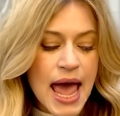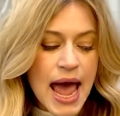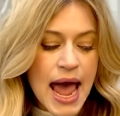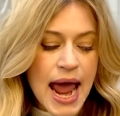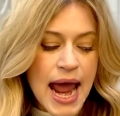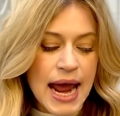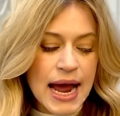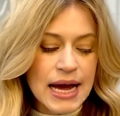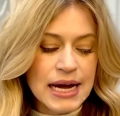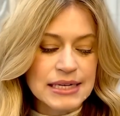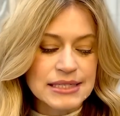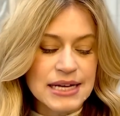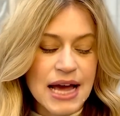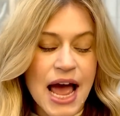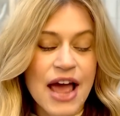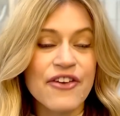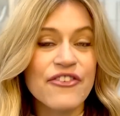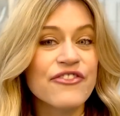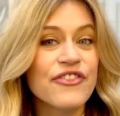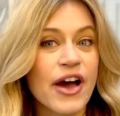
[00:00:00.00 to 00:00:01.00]
And
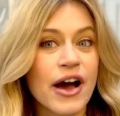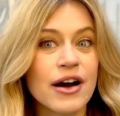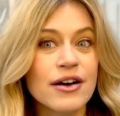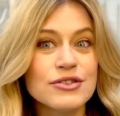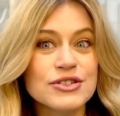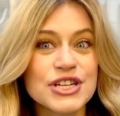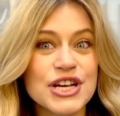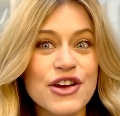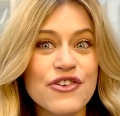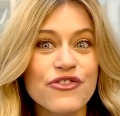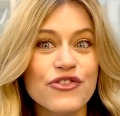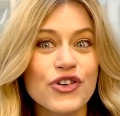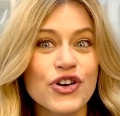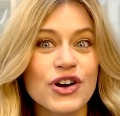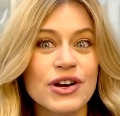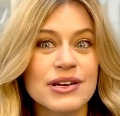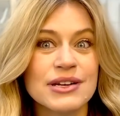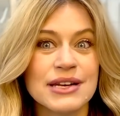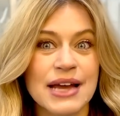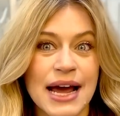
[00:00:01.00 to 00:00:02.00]
I found it for
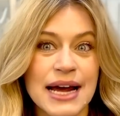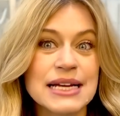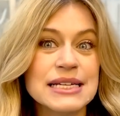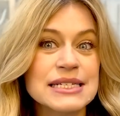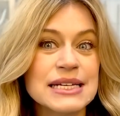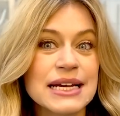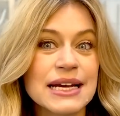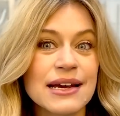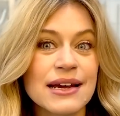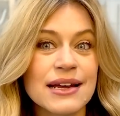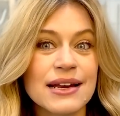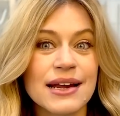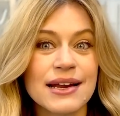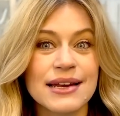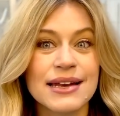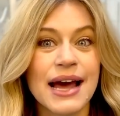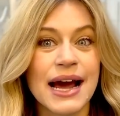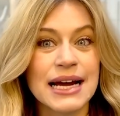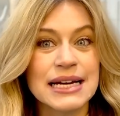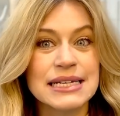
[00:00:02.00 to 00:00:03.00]

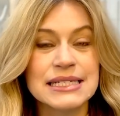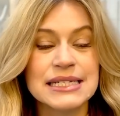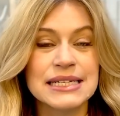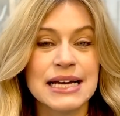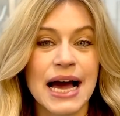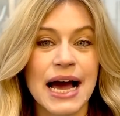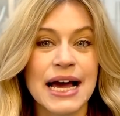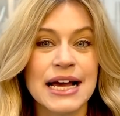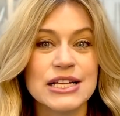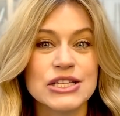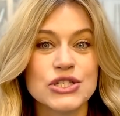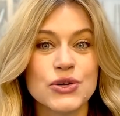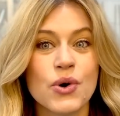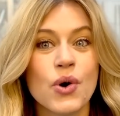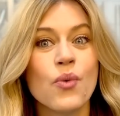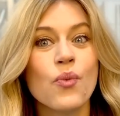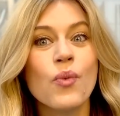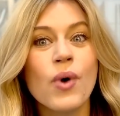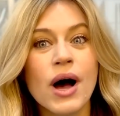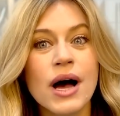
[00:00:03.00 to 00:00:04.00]
$19.99, so
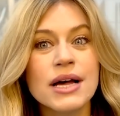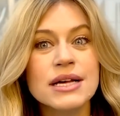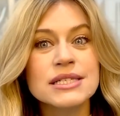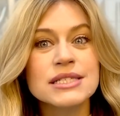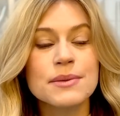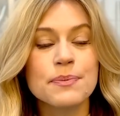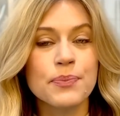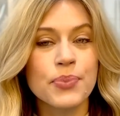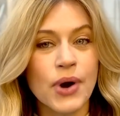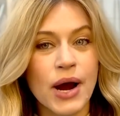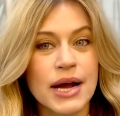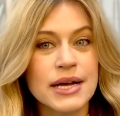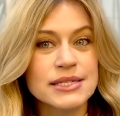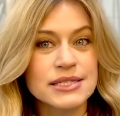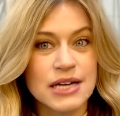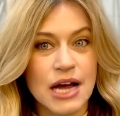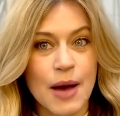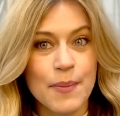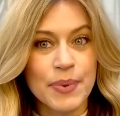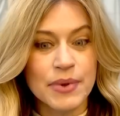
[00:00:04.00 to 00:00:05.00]
it was priced
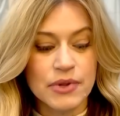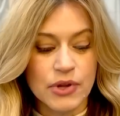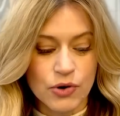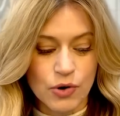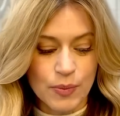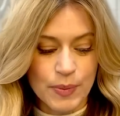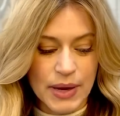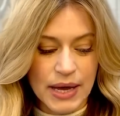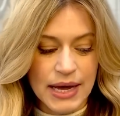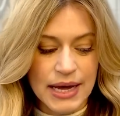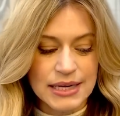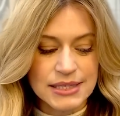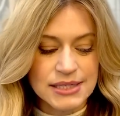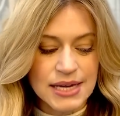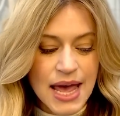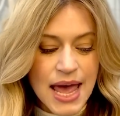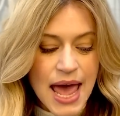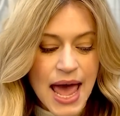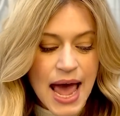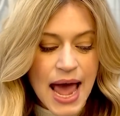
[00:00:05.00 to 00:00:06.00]
up a little bit,
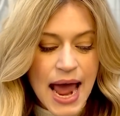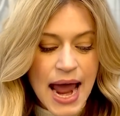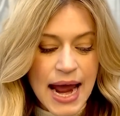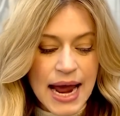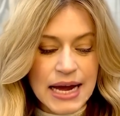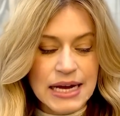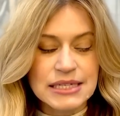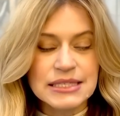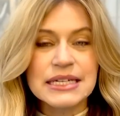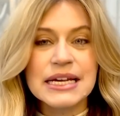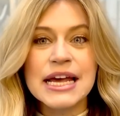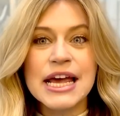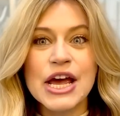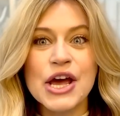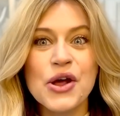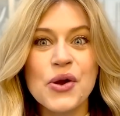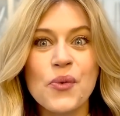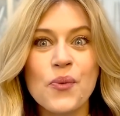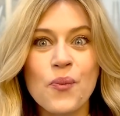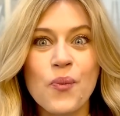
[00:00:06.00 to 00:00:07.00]
and
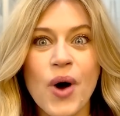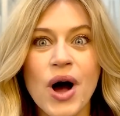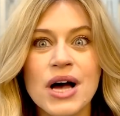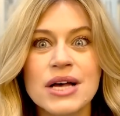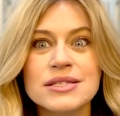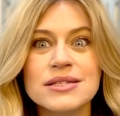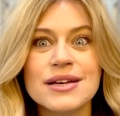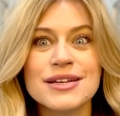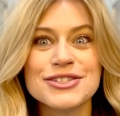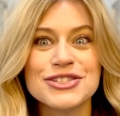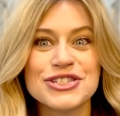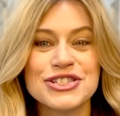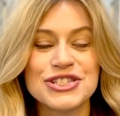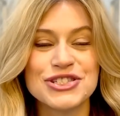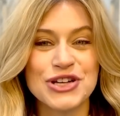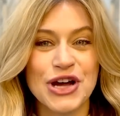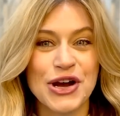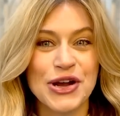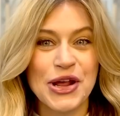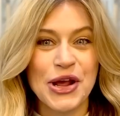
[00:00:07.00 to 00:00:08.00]
it was
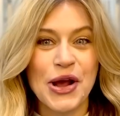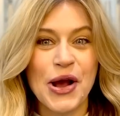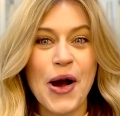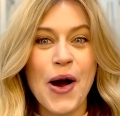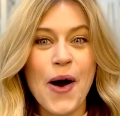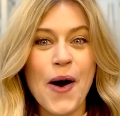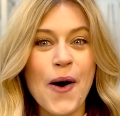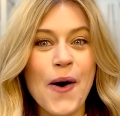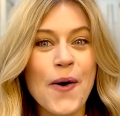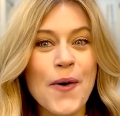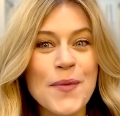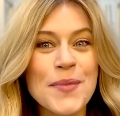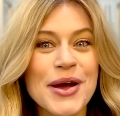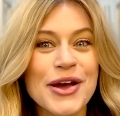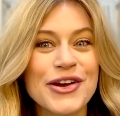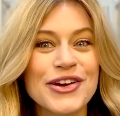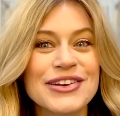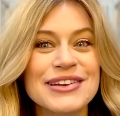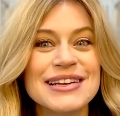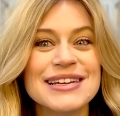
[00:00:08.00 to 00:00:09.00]
stunning. Oh my
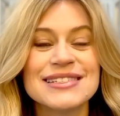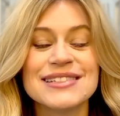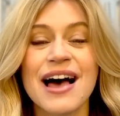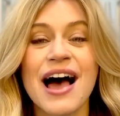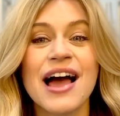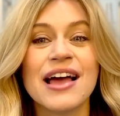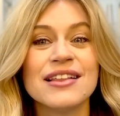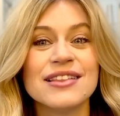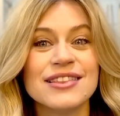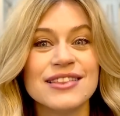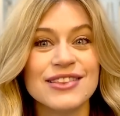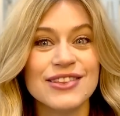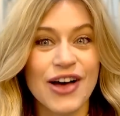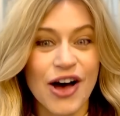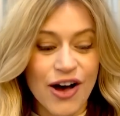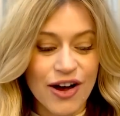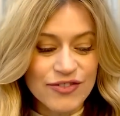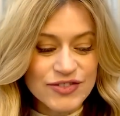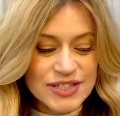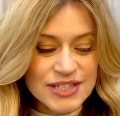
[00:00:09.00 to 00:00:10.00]
goodness, I
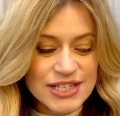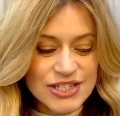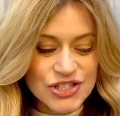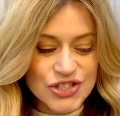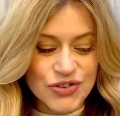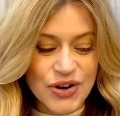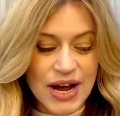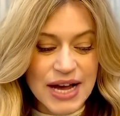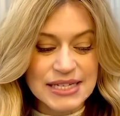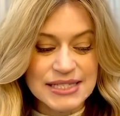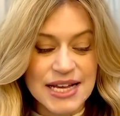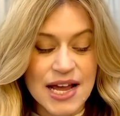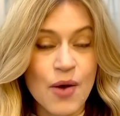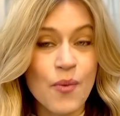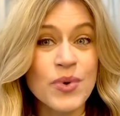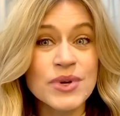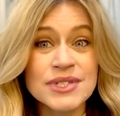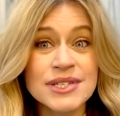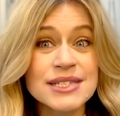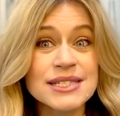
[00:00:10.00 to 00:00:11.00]
loved this dress. It
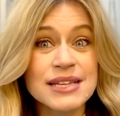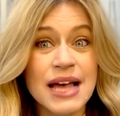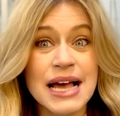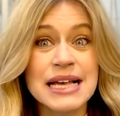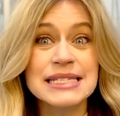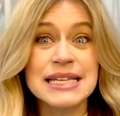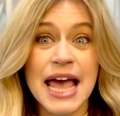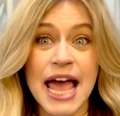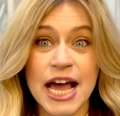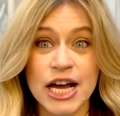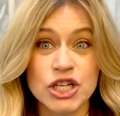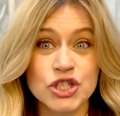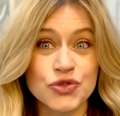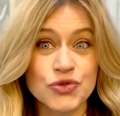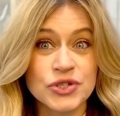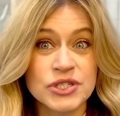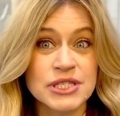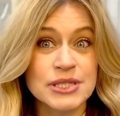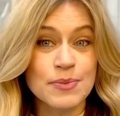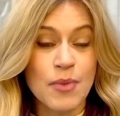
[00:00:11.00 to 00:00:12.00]
was a size extra
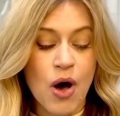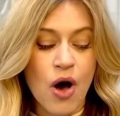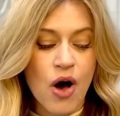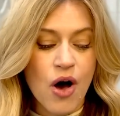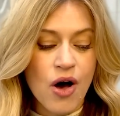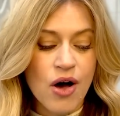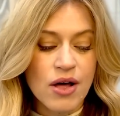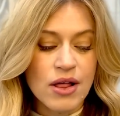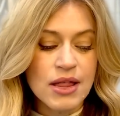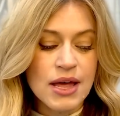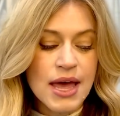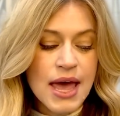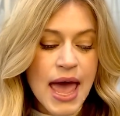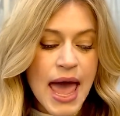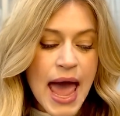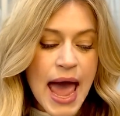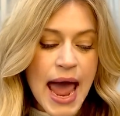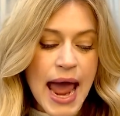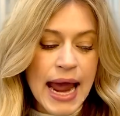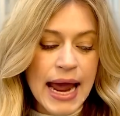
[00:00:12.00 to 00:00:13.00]
small,
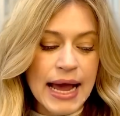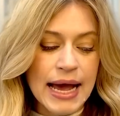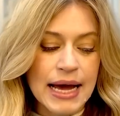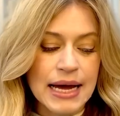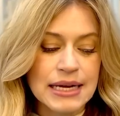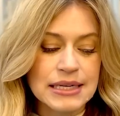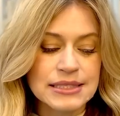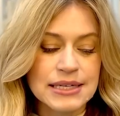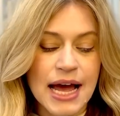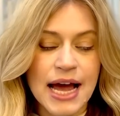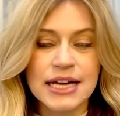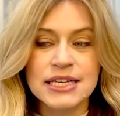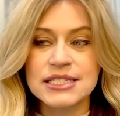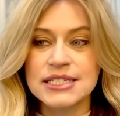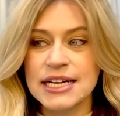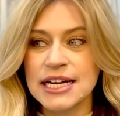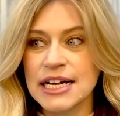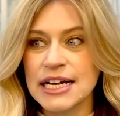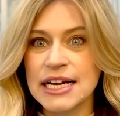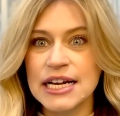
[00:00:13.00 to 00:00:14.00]
and I
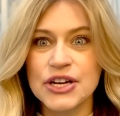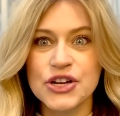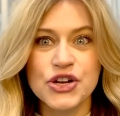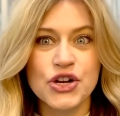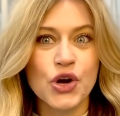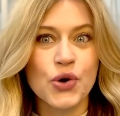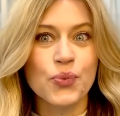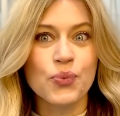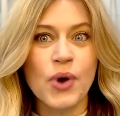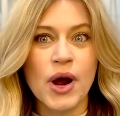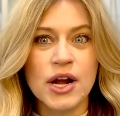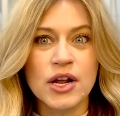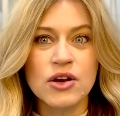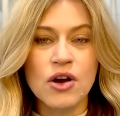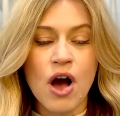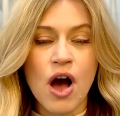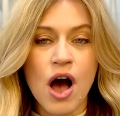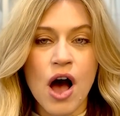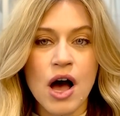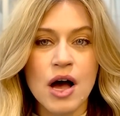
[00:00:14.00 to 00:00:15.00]
did, run
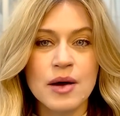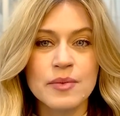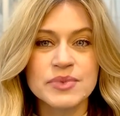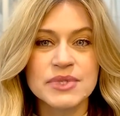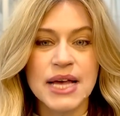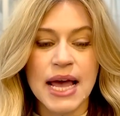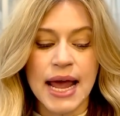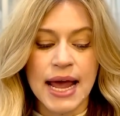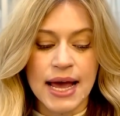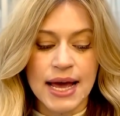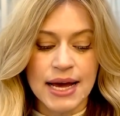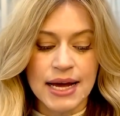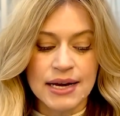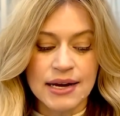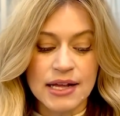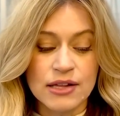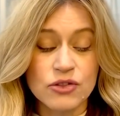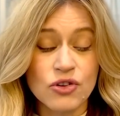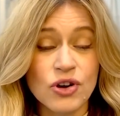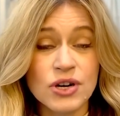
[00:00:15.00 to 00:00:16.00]
comps, and
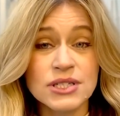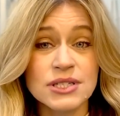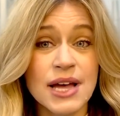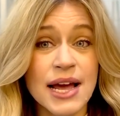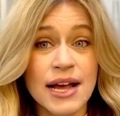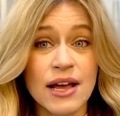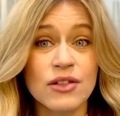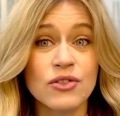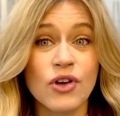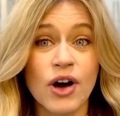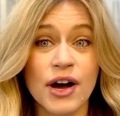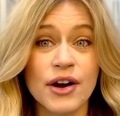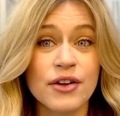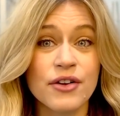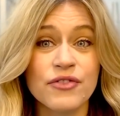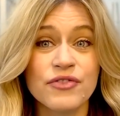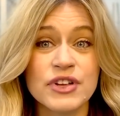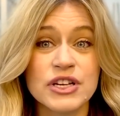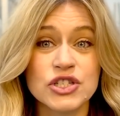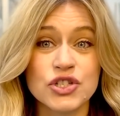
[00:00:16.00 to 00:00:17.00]
it looked like a lot
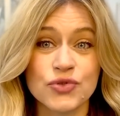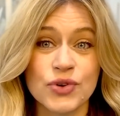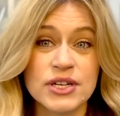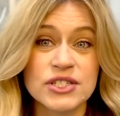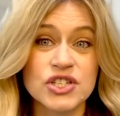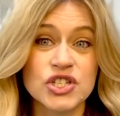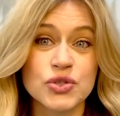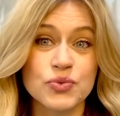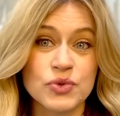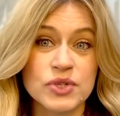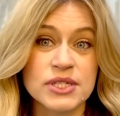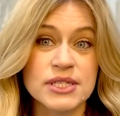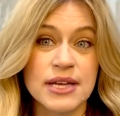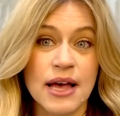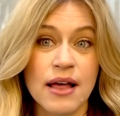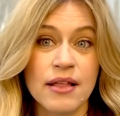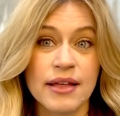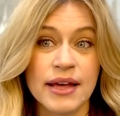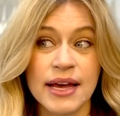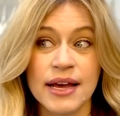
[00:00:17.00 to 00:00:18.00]
of these dresses were
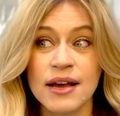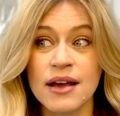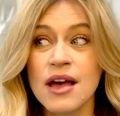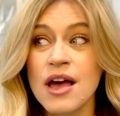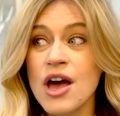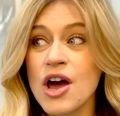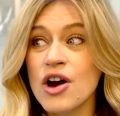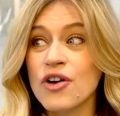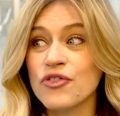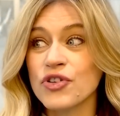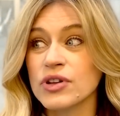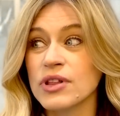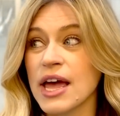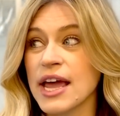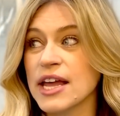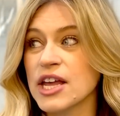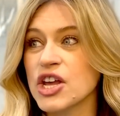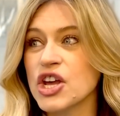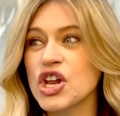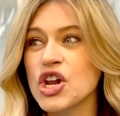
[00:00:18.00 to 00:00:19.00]
selling for
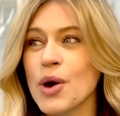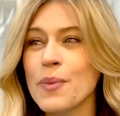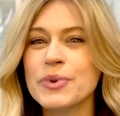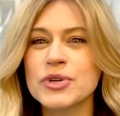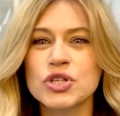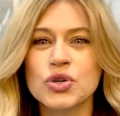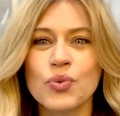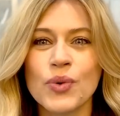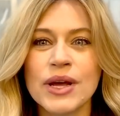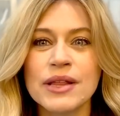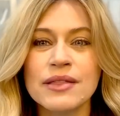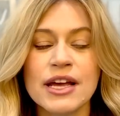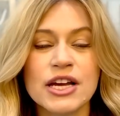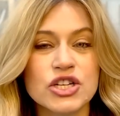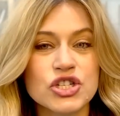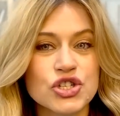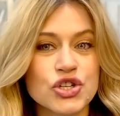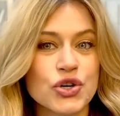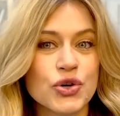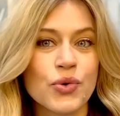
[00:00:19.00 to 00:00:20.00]
between
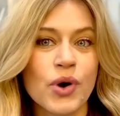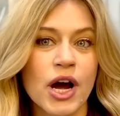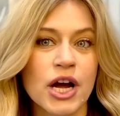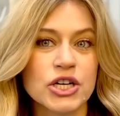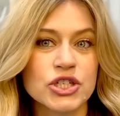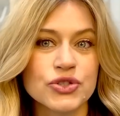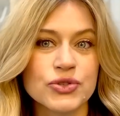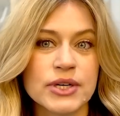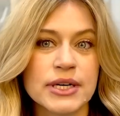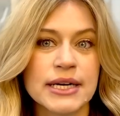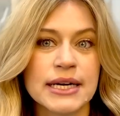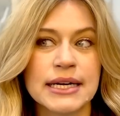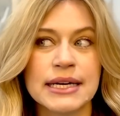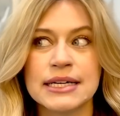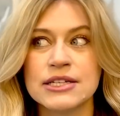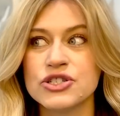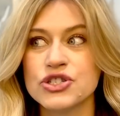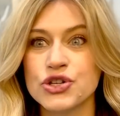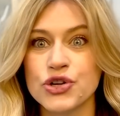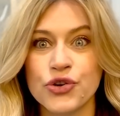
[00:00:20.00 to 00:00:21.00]
$200
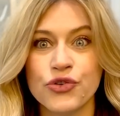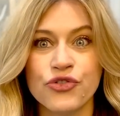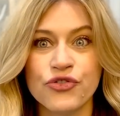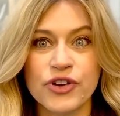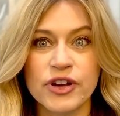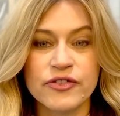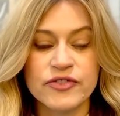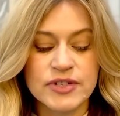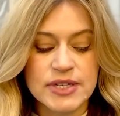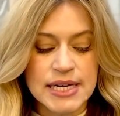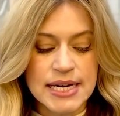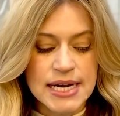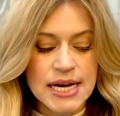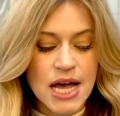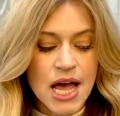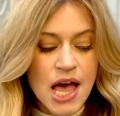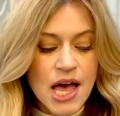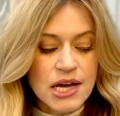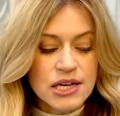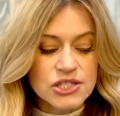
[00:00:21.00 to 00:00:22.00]
and $250.
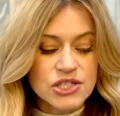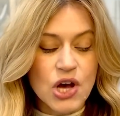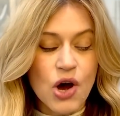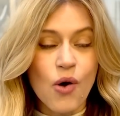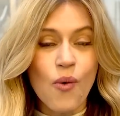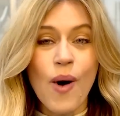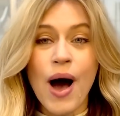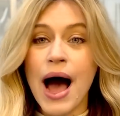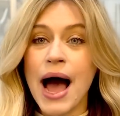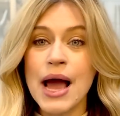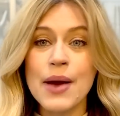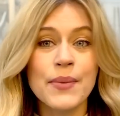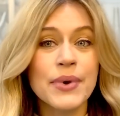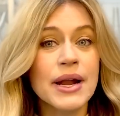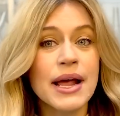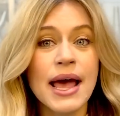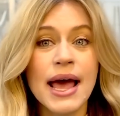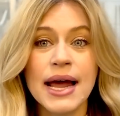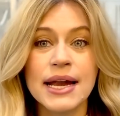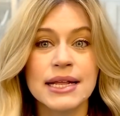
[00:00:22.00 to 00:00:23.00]
So I went
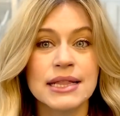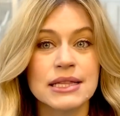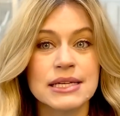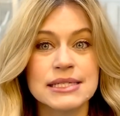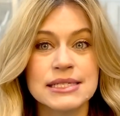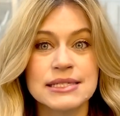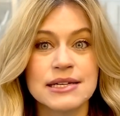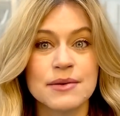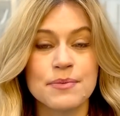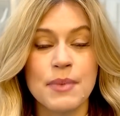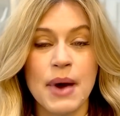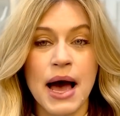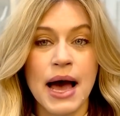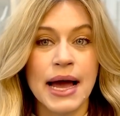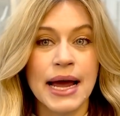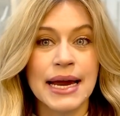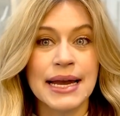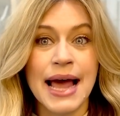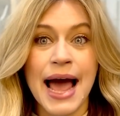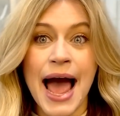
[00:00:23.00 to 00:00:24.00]
ahead and listed
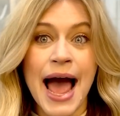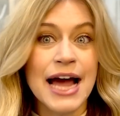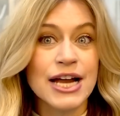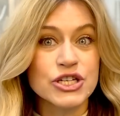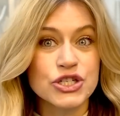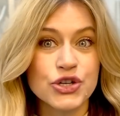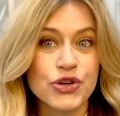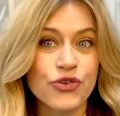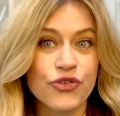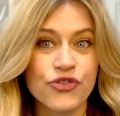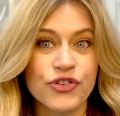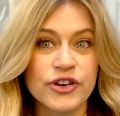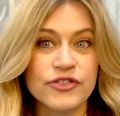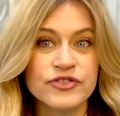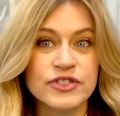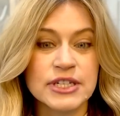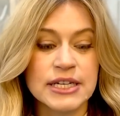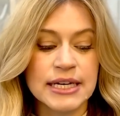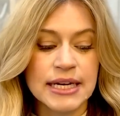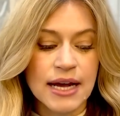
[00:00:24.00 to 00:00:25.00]
mine at
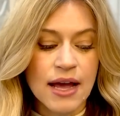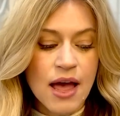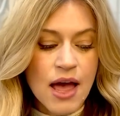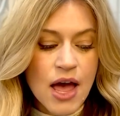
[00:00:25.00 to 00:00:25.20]
$250.